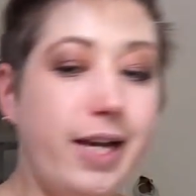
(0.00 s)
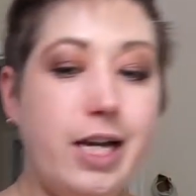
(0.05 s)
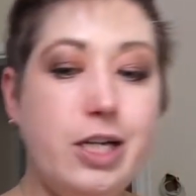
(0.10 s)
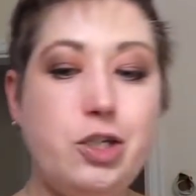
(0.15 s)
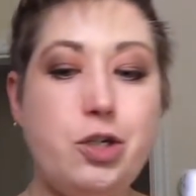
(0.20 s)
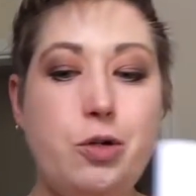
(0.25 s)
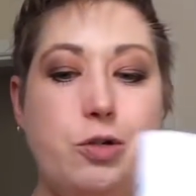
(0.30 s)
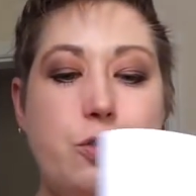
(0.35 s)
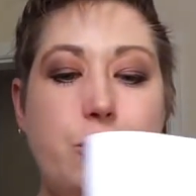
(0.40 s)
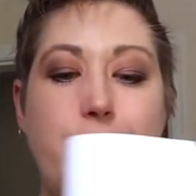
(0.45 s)
think I
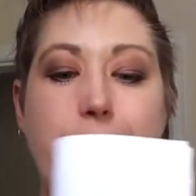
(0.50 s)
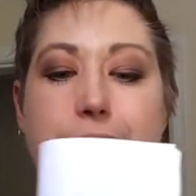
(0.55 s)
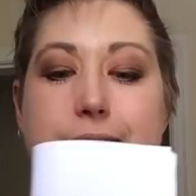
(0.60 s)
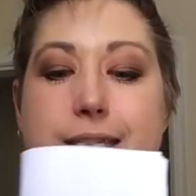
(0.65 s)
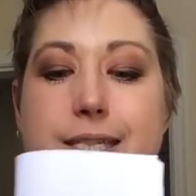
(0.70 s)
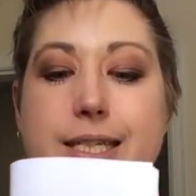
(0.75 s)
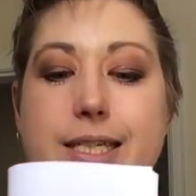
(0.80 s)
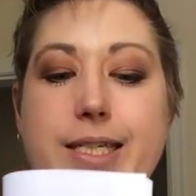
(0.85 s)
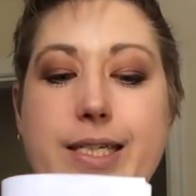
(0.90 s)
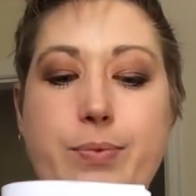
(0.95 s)
showed you
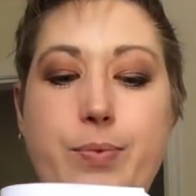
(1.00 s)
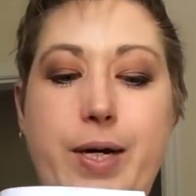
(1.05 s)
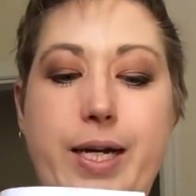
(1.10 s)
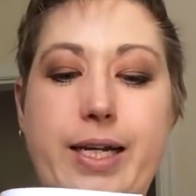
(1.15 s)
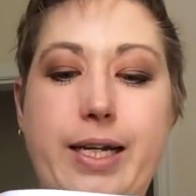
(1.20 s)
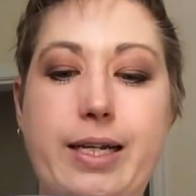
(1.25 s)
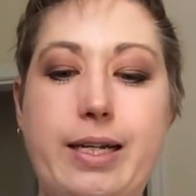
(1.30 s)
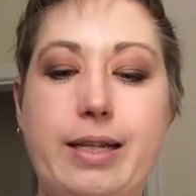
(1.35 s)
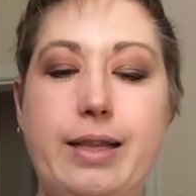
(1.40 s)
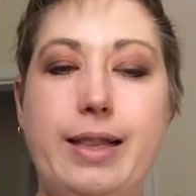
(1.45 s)
guys this
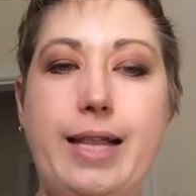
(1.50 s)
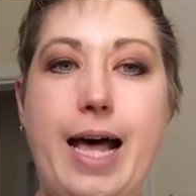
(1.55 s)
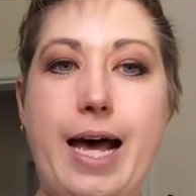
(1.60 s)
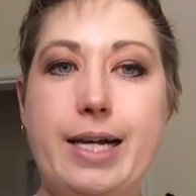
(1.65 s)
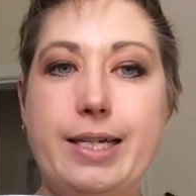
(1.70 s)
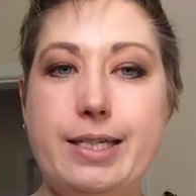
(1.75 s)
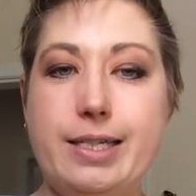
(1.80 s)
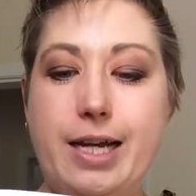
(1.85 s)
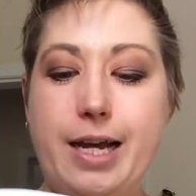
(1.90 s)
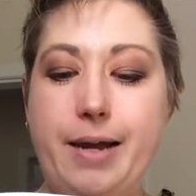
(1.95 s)
one
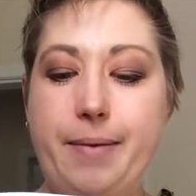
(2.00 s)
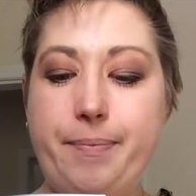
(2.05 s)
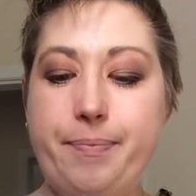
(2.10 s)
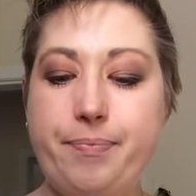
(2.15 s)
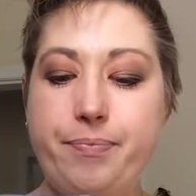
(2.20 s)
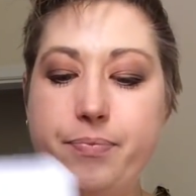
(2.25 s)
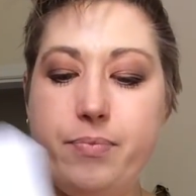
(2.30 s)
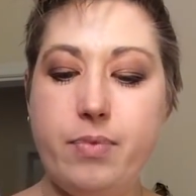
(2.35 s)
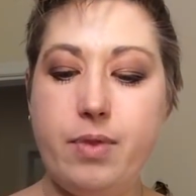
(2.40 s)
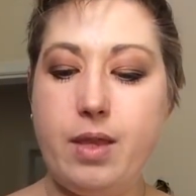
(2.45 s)
last time.
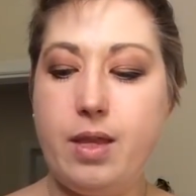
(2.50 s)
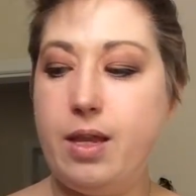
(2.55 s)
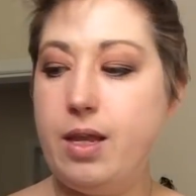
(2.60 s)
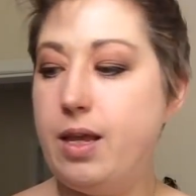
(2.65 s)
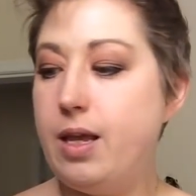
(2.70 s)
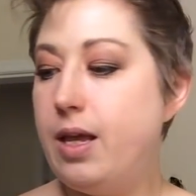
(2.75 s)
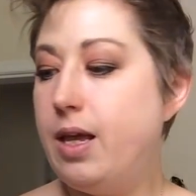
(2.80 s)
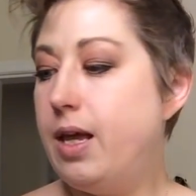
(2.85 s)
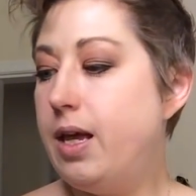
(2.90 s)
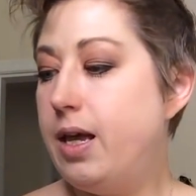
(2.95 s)

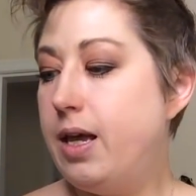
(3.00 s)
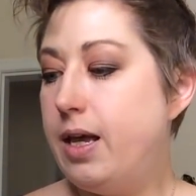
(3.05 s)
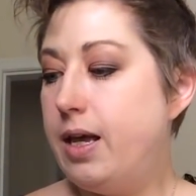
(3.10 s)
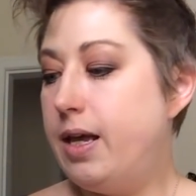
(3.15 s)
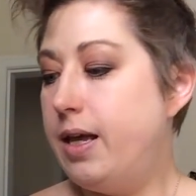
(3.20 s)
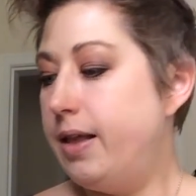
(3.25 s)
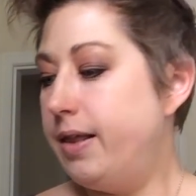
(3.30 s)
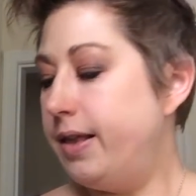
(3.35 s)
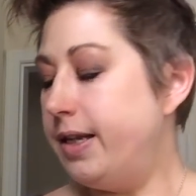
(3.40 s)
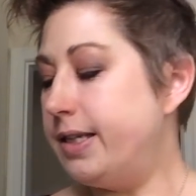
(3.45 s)

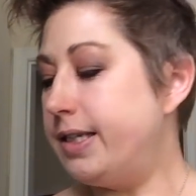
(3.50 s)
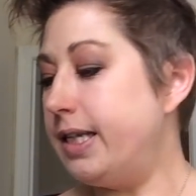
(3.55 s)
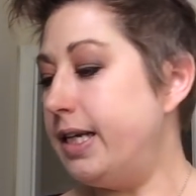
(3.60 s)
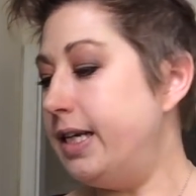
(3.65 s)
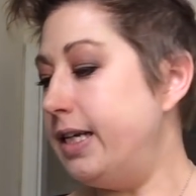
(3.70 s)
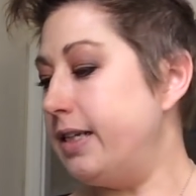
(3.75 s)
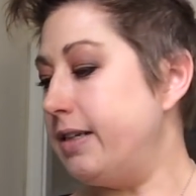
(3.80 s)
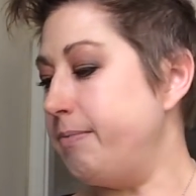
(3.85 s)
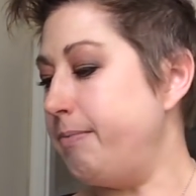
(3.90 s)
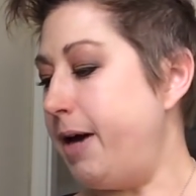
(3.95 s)
This
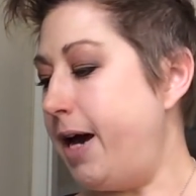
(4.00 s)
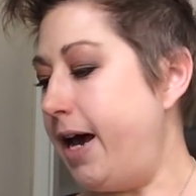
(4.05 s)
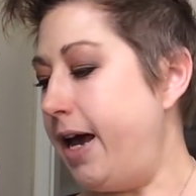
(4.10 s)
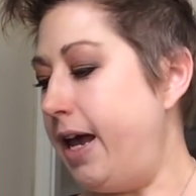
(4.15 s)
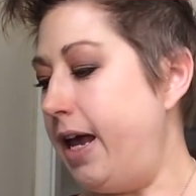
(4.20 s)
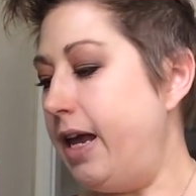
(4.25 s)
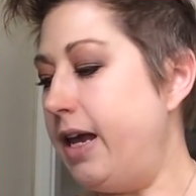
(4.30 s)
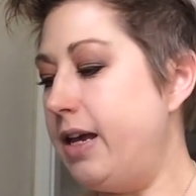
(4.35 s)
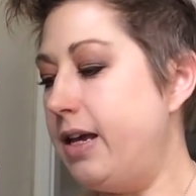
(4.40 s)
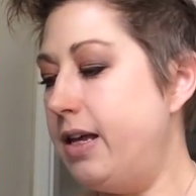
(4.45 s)
is
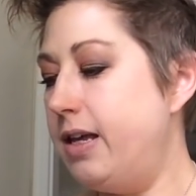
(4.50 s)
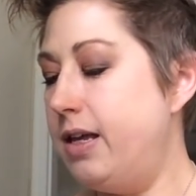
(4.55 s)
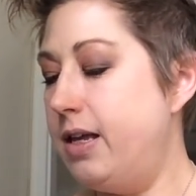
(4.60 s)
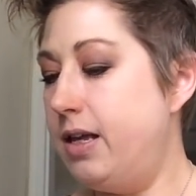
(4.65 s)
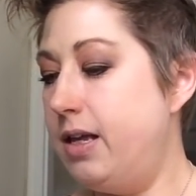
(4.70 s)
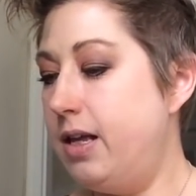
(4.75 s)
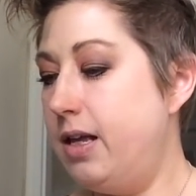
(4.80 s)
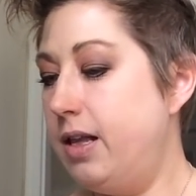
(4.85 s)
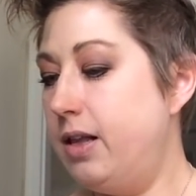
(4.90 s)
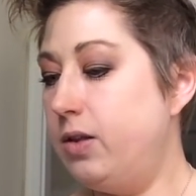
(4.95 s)
my
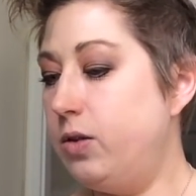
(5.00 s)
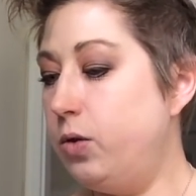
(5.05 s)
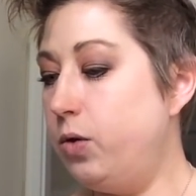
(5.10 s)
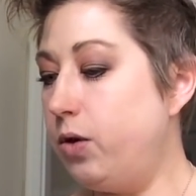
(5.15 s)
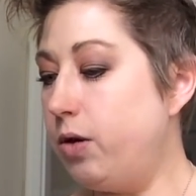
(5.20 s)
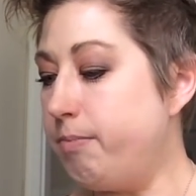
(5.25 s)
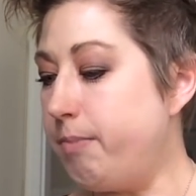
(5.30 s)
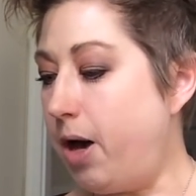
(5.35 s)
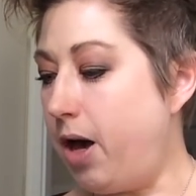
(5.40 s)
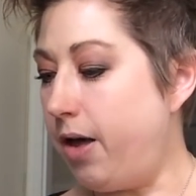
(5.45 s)

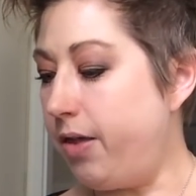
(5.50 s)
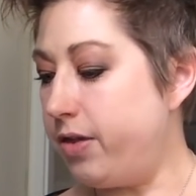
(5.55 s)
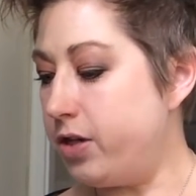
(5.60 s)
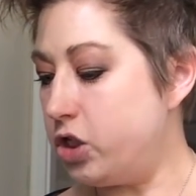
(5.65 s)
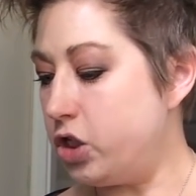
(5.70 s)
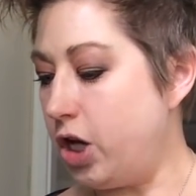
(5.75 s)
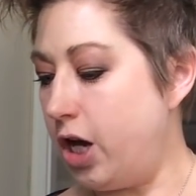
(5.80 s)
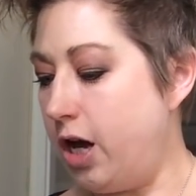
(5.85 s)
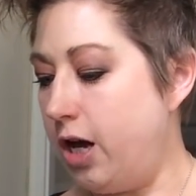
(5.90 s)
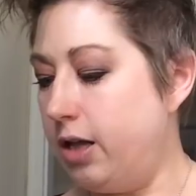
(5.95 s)
Luna Moth
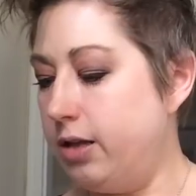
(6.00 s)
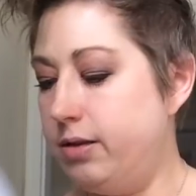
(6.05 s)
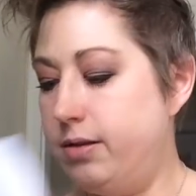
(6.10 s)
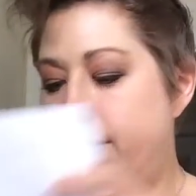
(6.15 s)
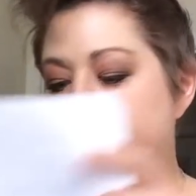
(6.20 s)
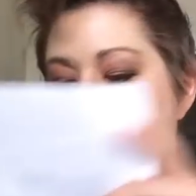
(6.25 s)
shawl.